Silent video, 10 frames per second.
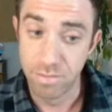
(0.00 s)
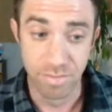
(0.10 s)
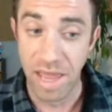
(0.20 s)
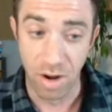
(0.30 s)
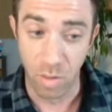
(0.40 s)

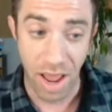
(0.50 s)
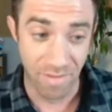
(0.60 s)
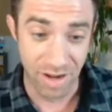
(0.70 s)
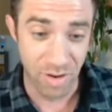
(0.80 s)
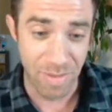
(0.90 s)
they don't have
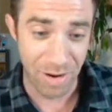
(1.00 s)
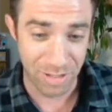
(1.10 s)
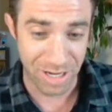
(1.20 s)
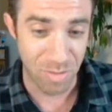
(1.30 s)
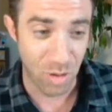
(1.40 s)
any
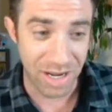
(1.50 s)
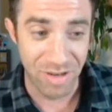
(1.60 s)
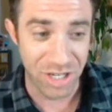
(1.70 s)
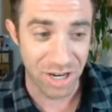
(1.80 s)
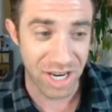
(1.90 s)
rebounders anymore. And even
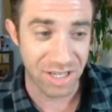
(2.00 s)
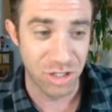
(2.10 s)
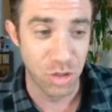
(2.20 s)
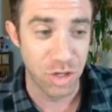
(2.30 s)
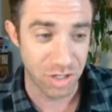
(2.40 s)
Jaren Jackson
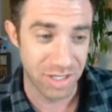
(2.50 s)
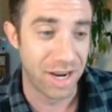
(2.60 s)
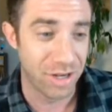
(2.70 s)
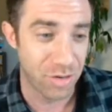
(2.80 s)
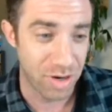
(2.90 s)
Jr. is
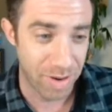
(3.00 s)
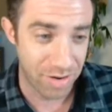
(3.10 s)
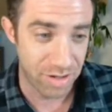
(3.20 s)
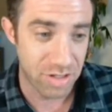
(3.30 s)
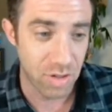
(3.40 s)
not a good
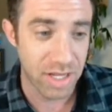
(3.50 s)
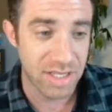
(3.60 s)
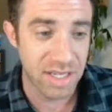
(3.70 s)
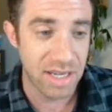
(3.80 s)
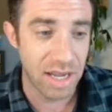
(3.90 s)
rebounder. So let's
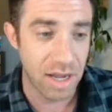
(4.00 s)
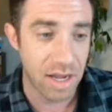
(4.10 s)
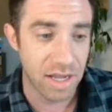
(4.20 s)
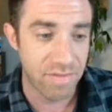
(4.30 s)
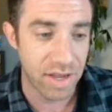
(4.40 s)
see
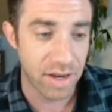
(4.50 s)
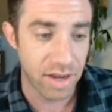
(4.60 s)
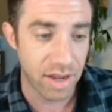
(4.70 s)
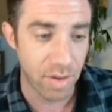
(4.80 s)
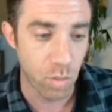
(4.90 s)
if they
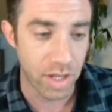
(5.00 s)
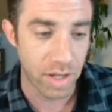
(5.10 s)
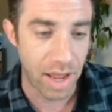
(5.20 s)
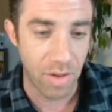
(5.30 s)
how